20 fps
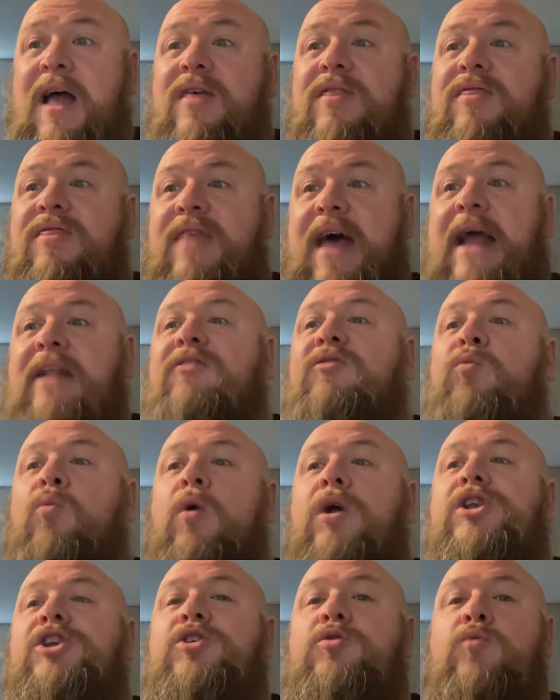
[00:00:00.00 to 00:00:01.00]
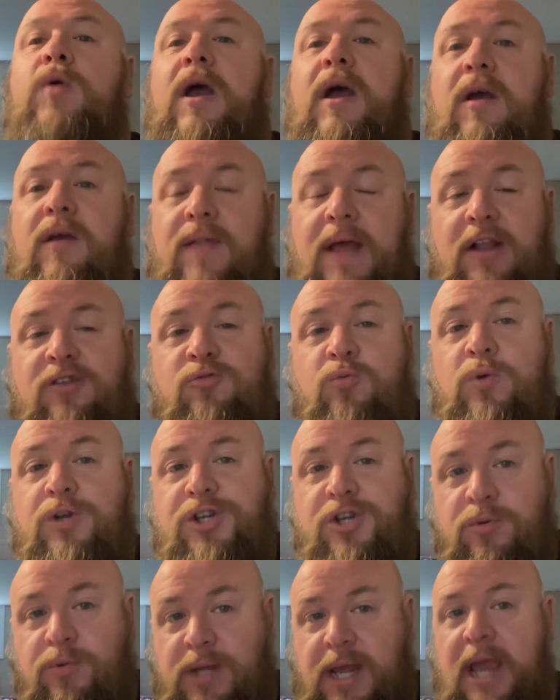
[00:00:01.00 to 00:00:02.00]
that's what you
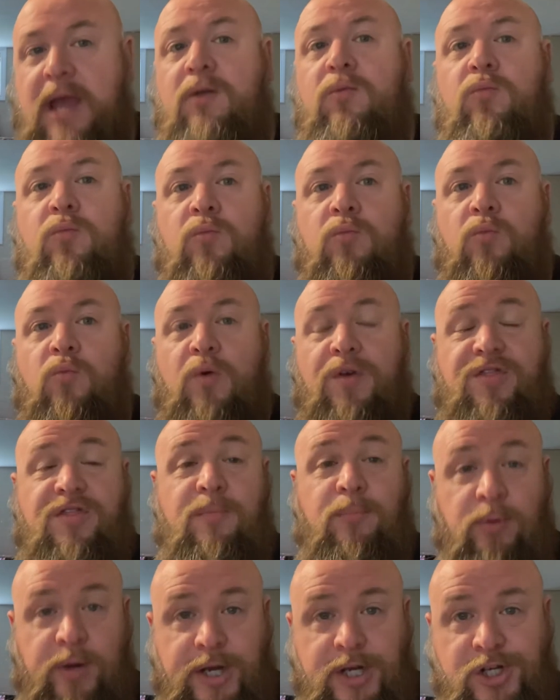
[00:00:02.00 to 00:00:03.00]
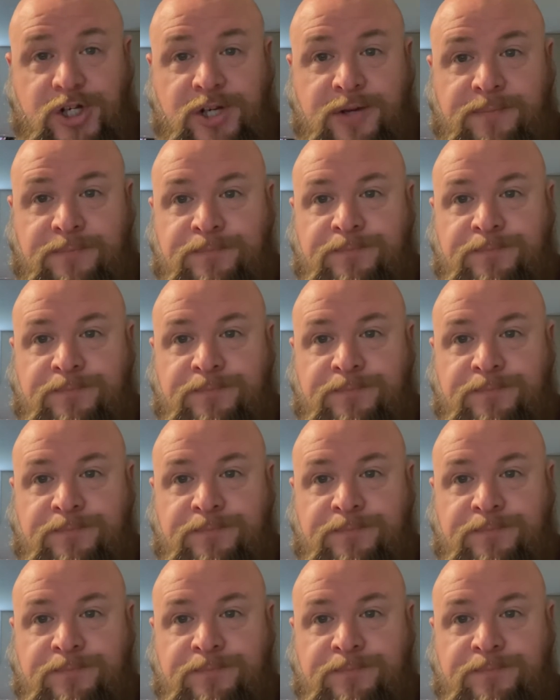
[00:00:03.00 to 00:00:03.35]
get with The Bridge.